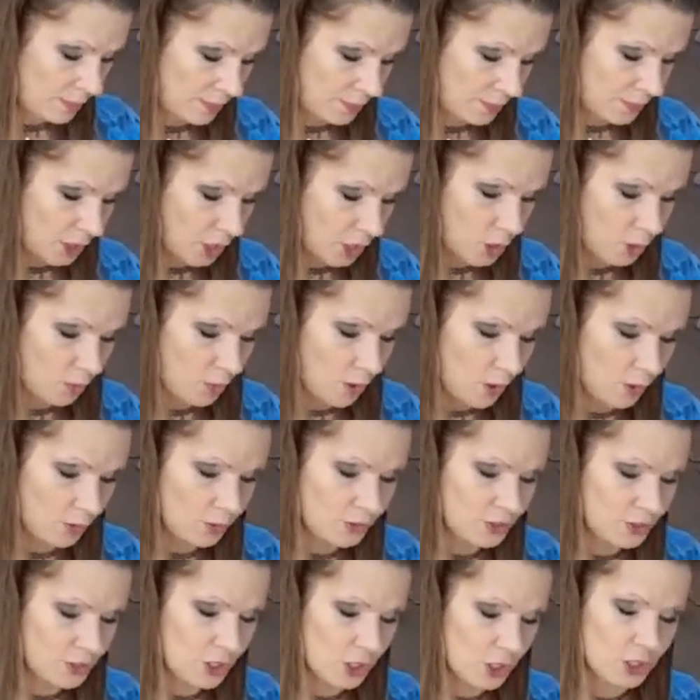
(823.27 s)
the
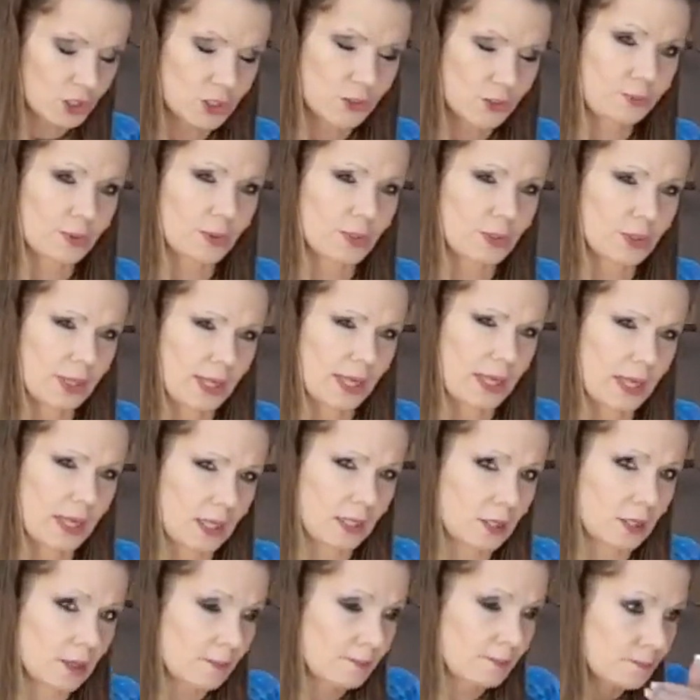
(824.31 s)
growth start to pull
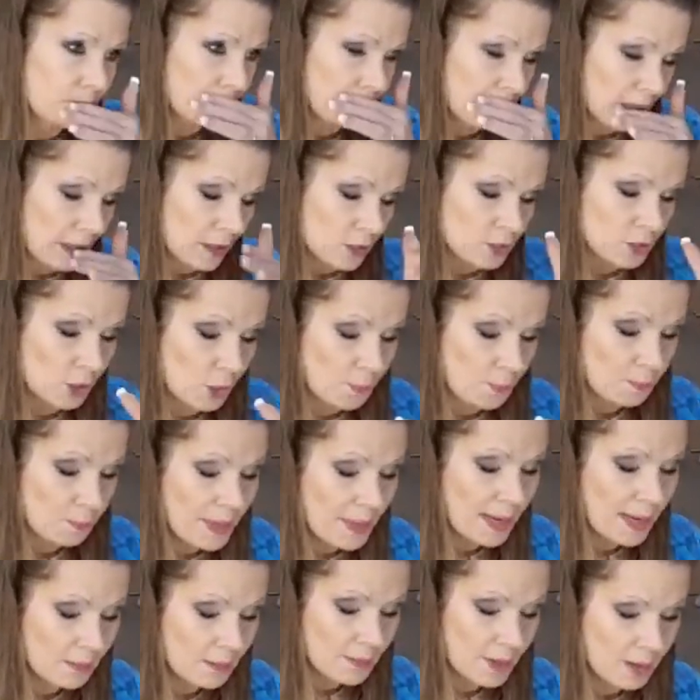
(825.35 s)
in. So
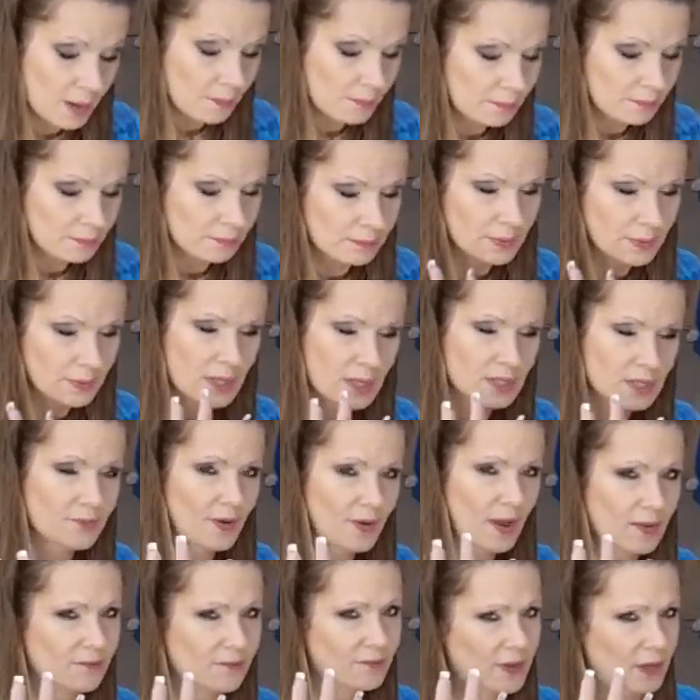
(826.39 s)
minimum is
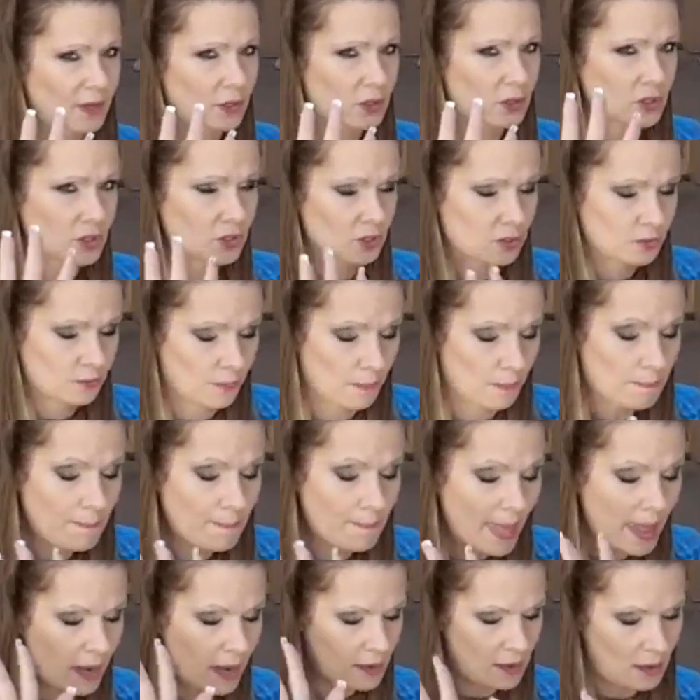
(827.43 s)
5 fingers.
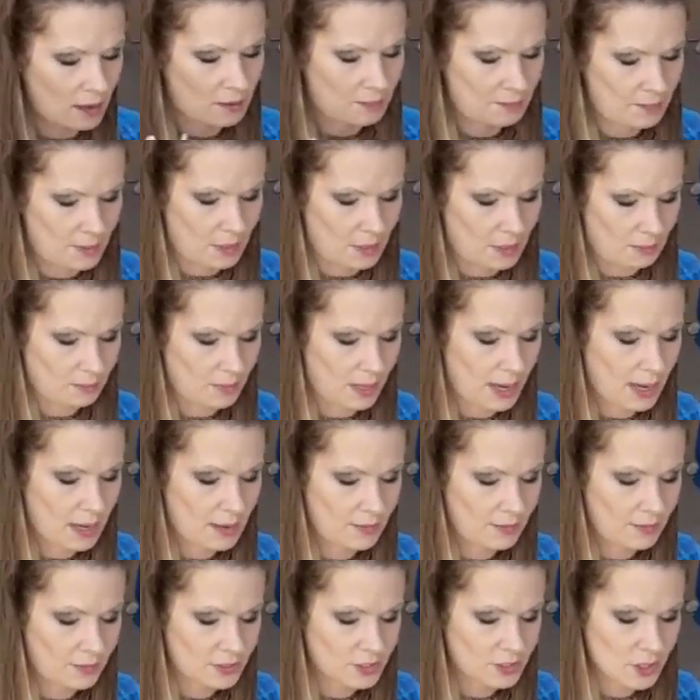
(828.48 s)
Minimum.
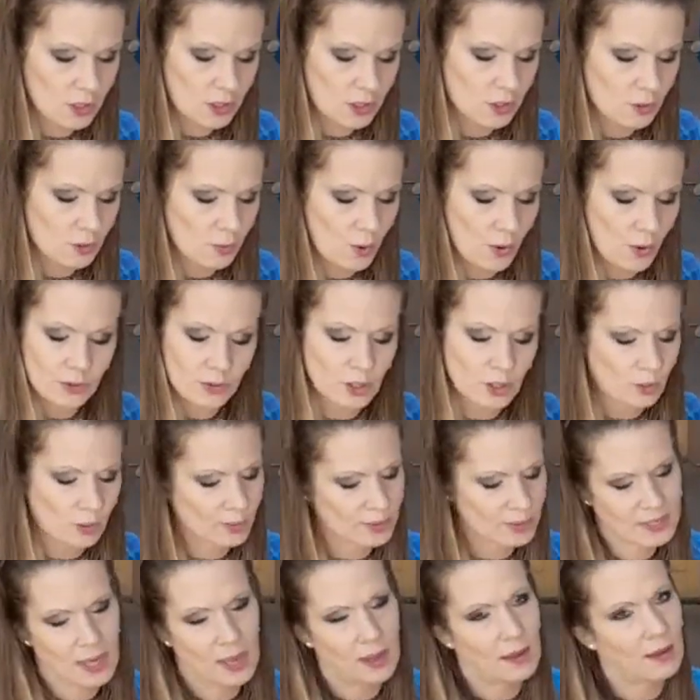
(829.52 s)
And you won't
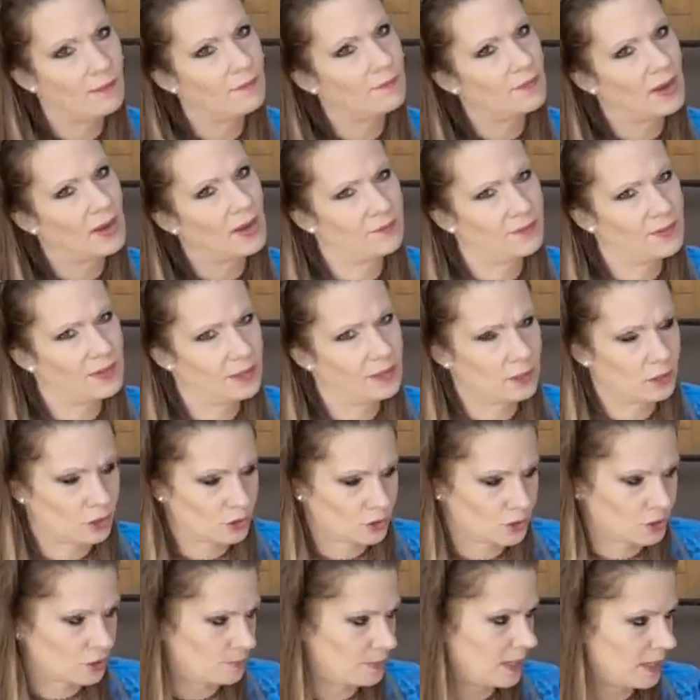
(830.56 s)
always have 5
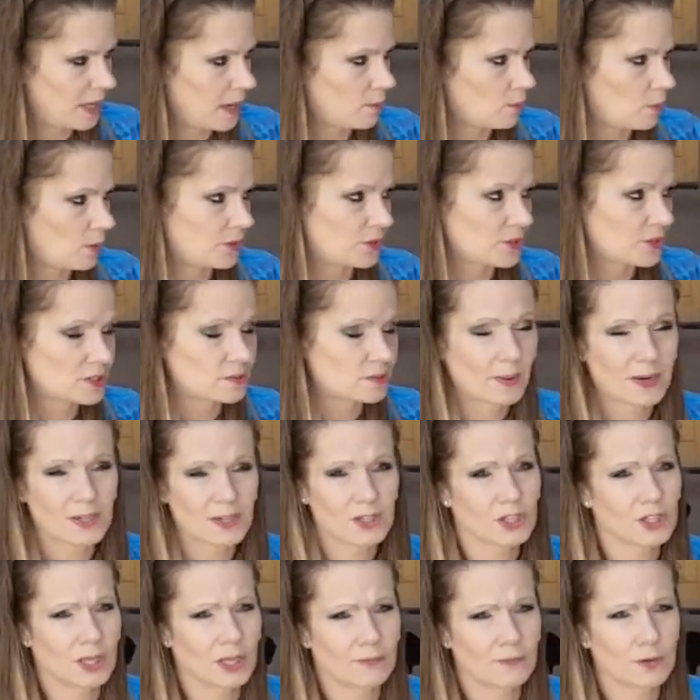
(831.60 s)
fingers to begin with,
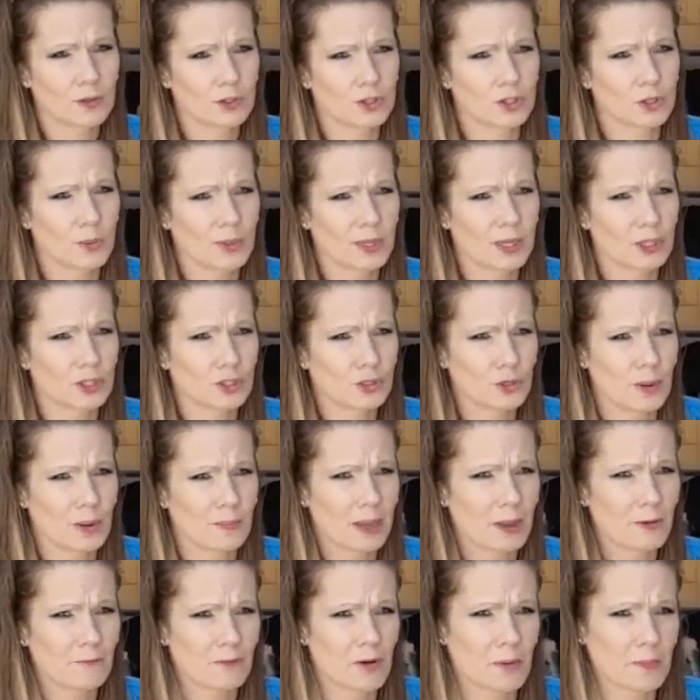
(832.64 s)
especially if you're doing a
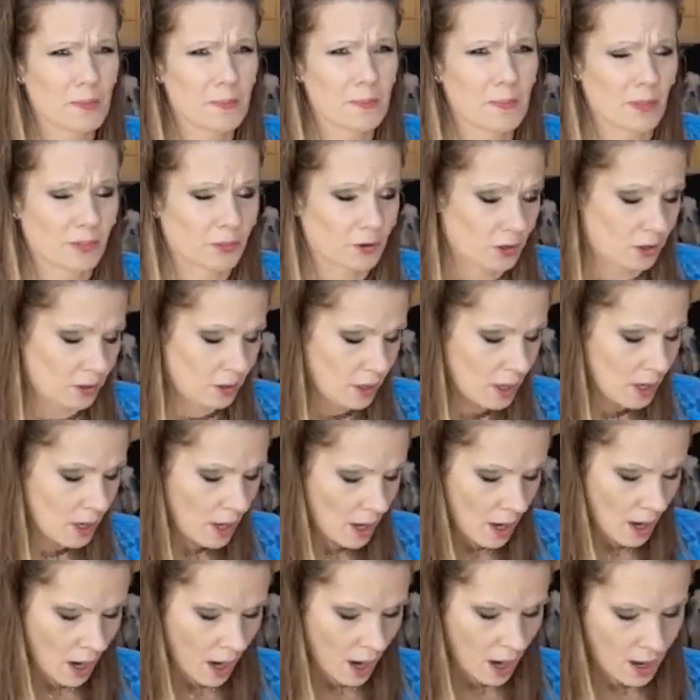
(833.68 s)
trimming from a mother.
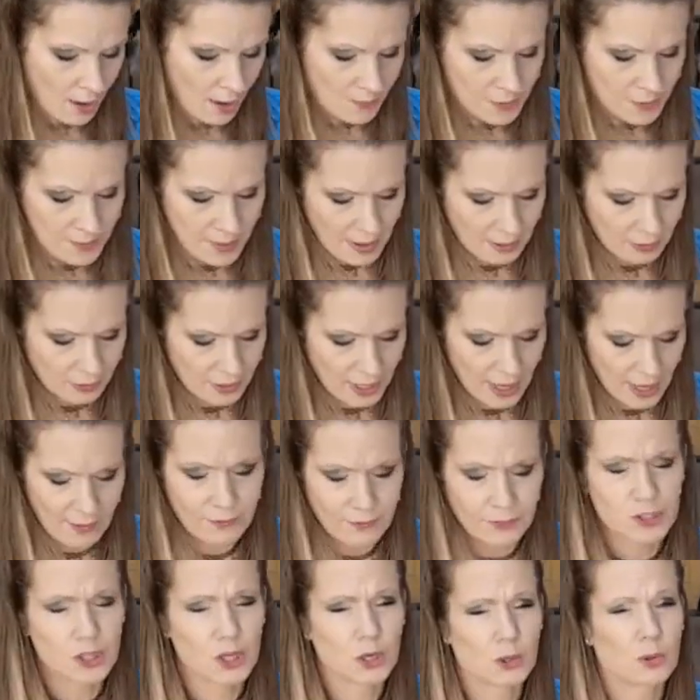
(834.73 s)
You may only
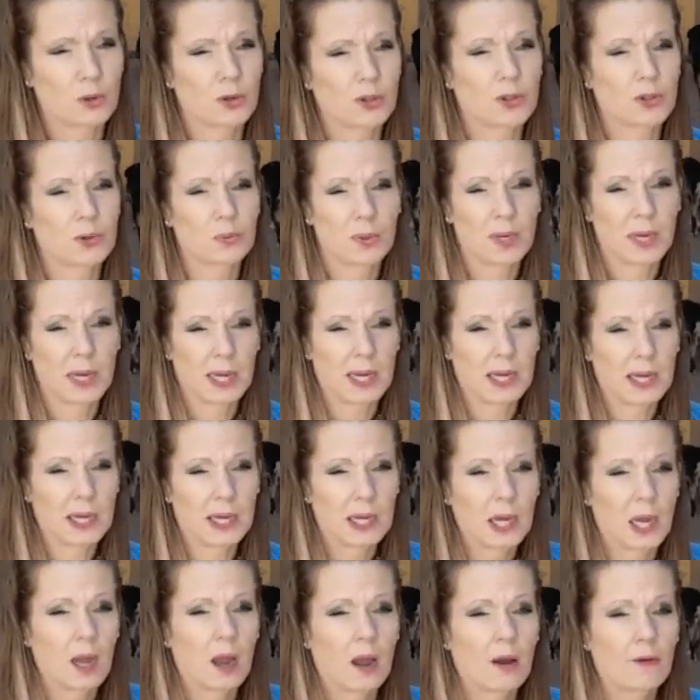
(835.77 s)
have 2 or
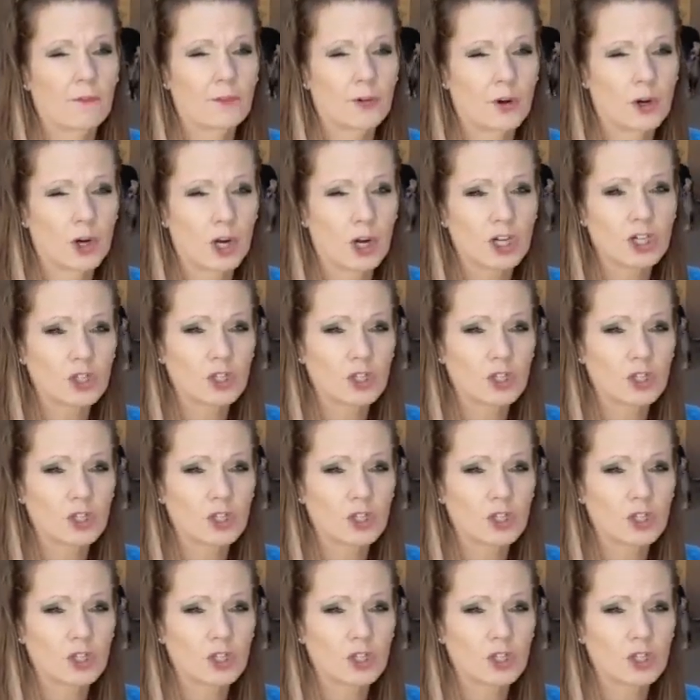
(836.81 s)
3 for a